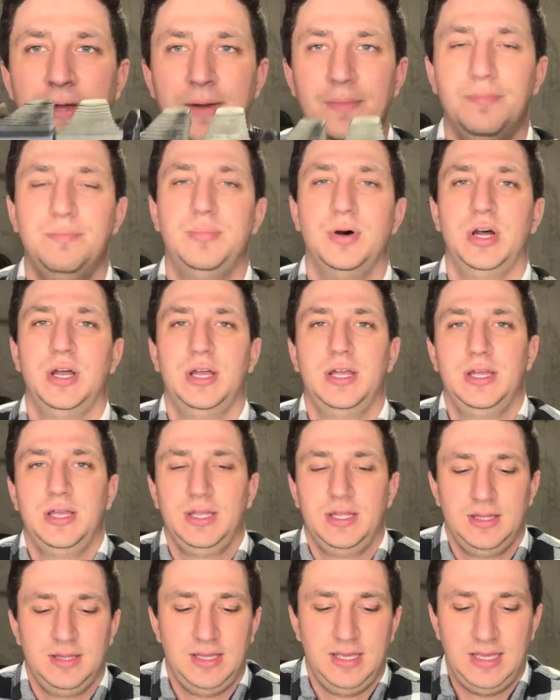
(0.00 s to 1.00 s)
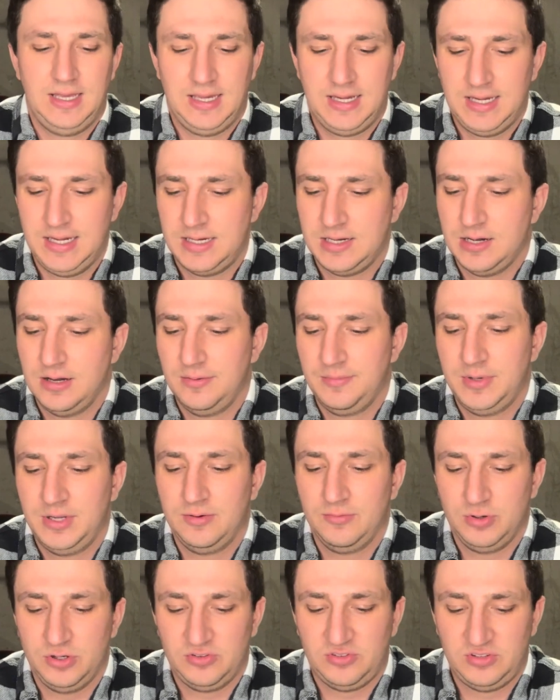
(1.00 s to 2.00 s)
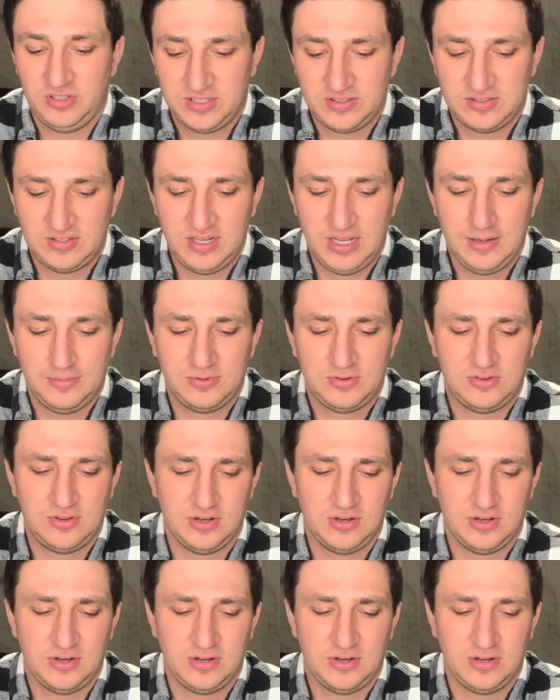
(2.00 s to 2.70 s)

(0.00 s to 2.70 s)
but they come in with 6 steps.